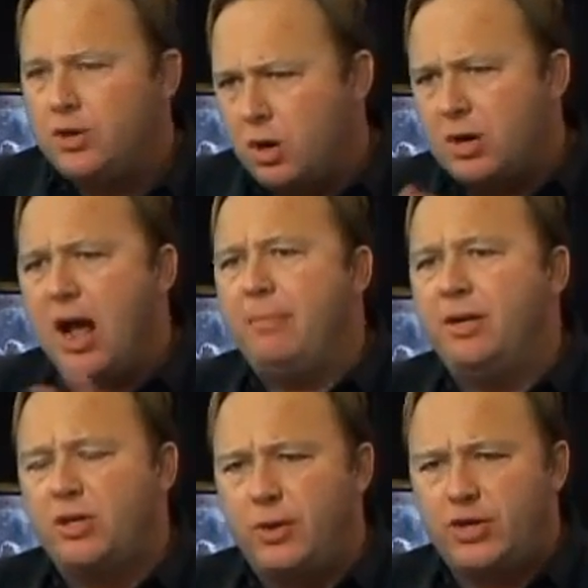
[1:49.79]
Your
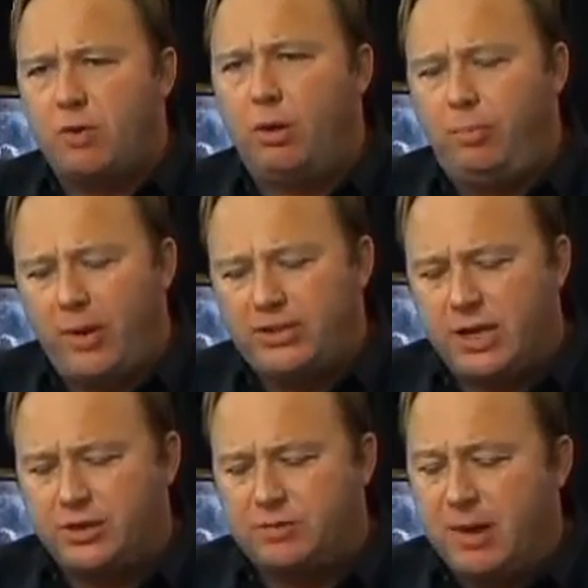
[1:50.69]
comments on the general points
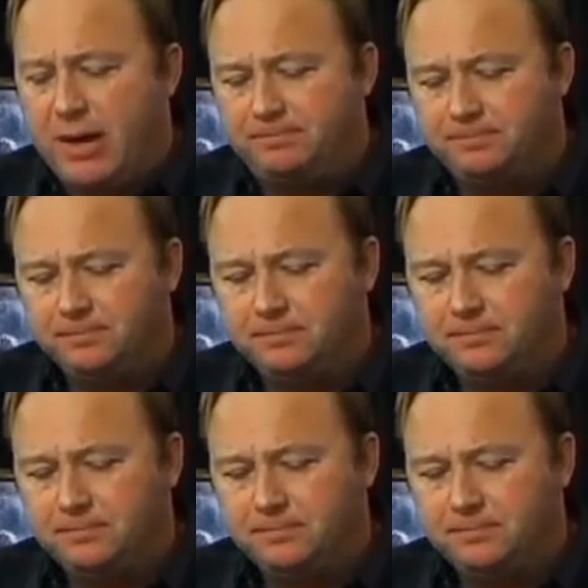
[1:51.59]
I just made.